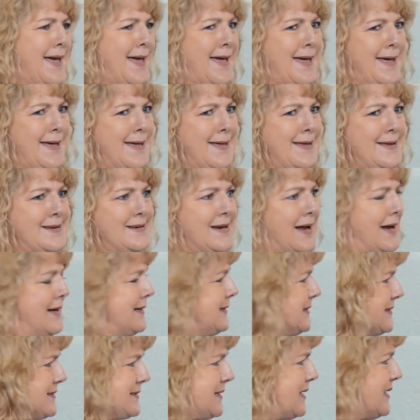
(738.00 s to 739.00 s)
And I
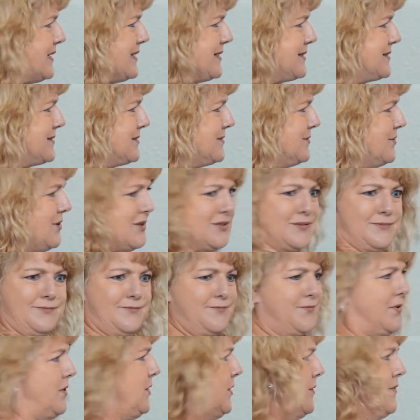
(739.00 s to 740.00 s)
decided to not
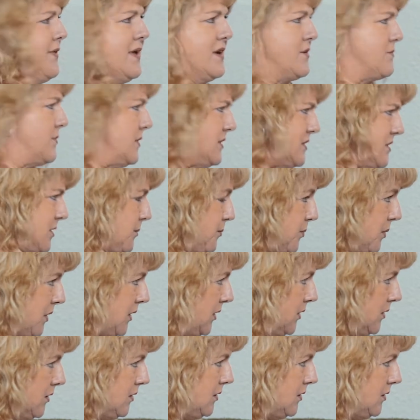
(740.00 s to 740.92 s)
follow that recipe.